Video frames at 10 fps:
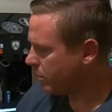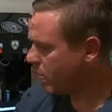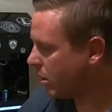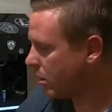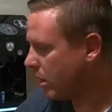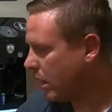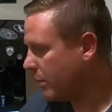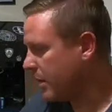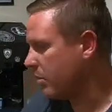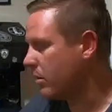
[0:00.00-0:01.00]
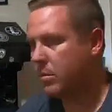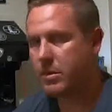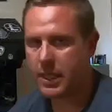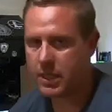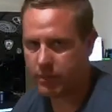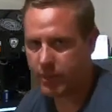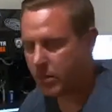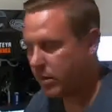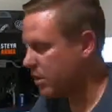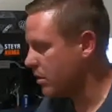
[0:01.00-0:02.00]
Going on, I'll be doing some test and
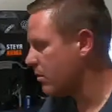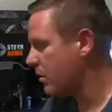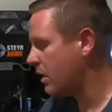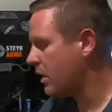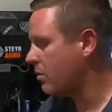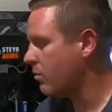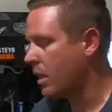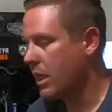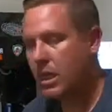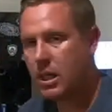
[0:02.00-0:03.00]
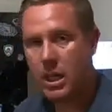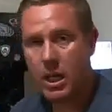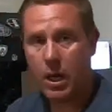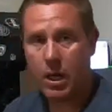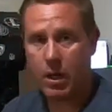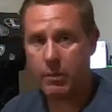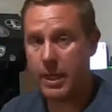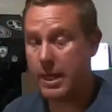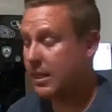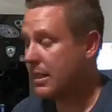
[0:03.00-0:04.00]
evaluations with it, running it.
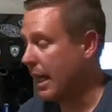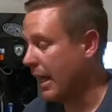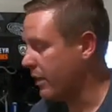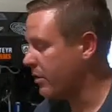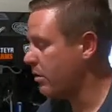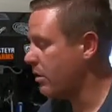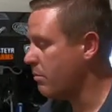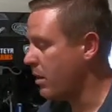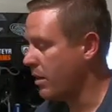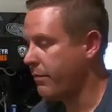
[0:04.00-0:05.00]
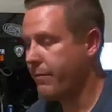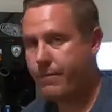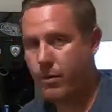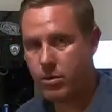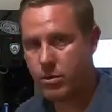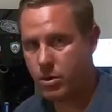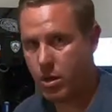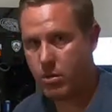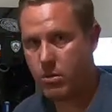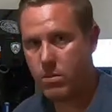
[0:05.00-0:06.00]
It is actually my first
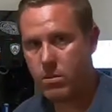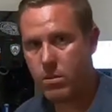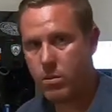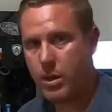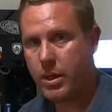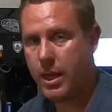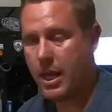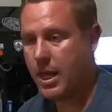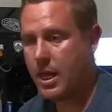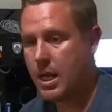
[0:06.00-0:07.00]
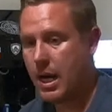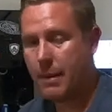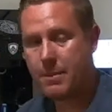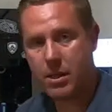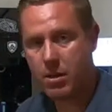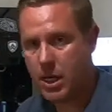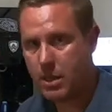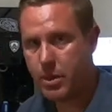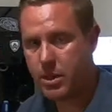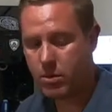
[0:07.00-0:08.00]
go with a optic ready
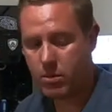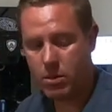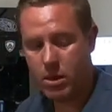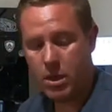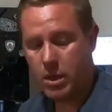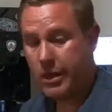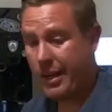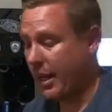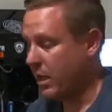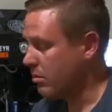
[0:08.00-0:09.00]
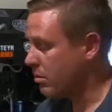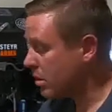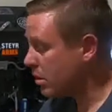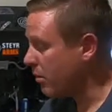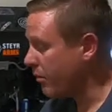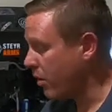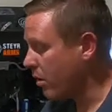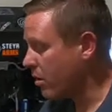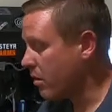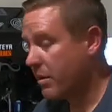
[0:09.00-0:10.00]
pistol, and so
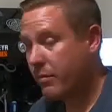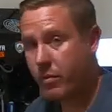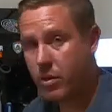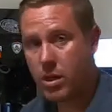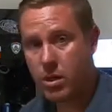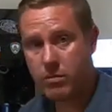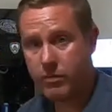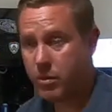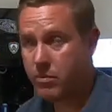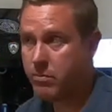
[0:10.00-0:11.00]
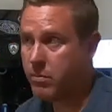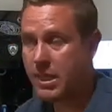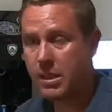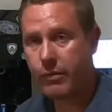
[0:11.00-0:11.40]
far, I mean, for less